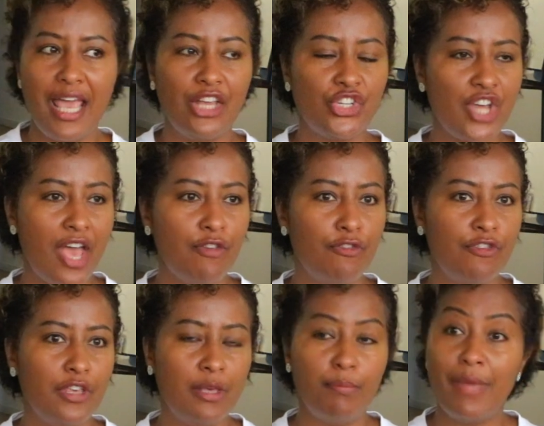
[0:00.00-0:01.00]
H I
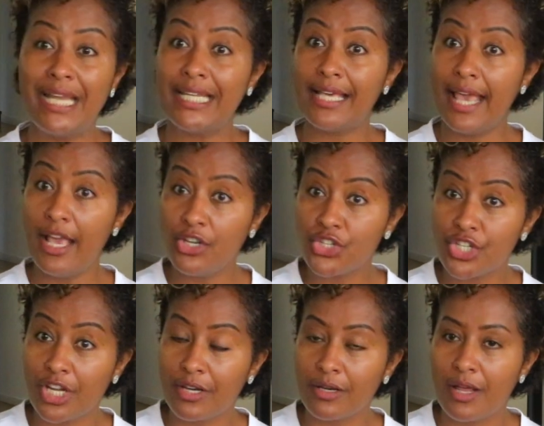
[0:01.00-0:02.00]
V
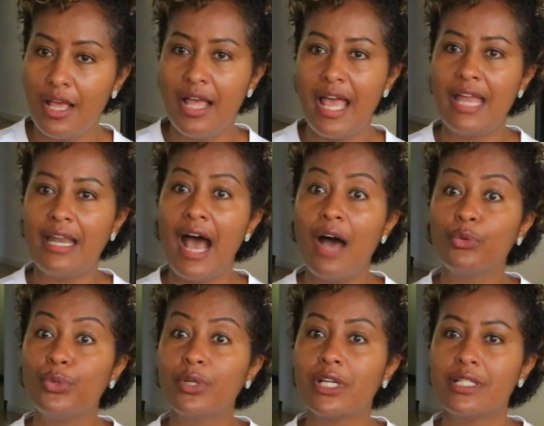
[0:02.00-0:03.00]
medication, and how
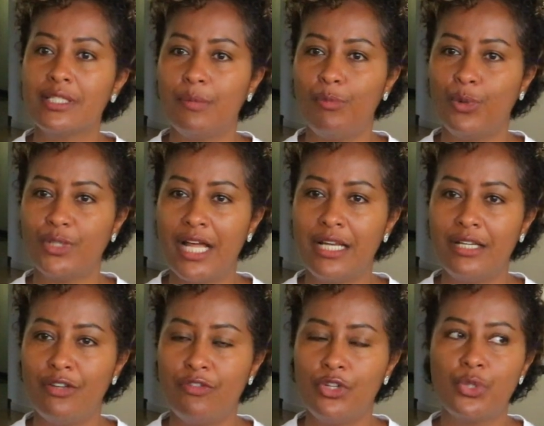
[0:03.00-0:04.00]
you can support an
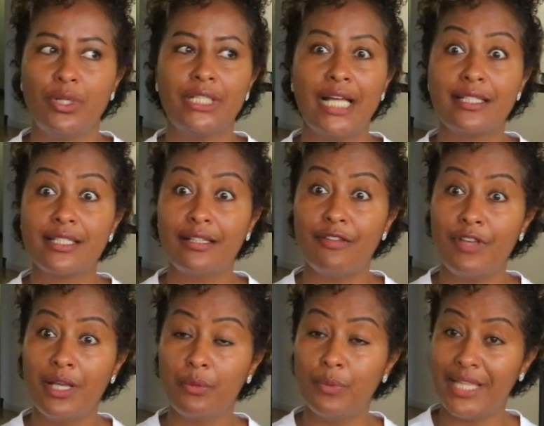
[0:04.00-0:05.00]
individual that's
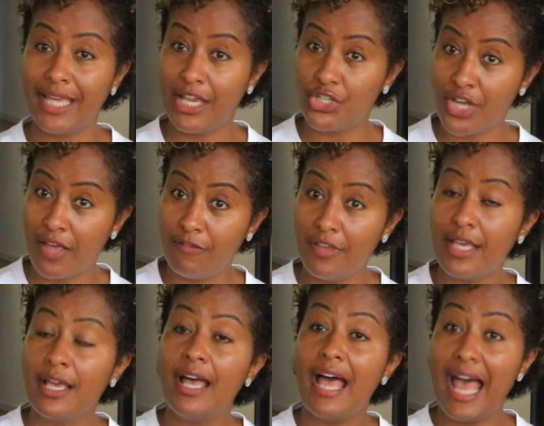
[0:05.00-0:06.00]
living with H I
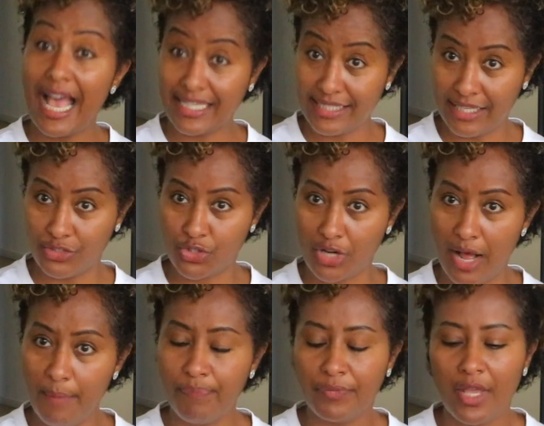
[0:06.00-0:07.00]
V, et
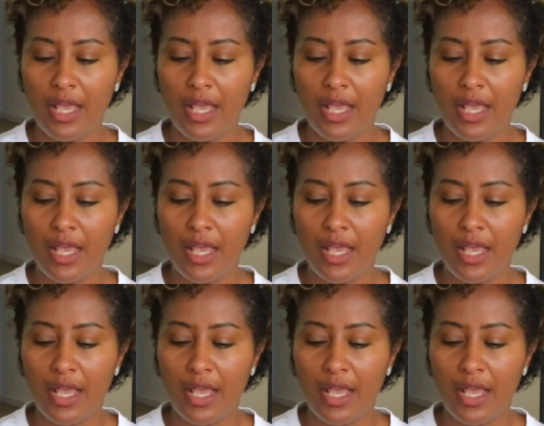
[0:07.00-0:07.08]
cetera.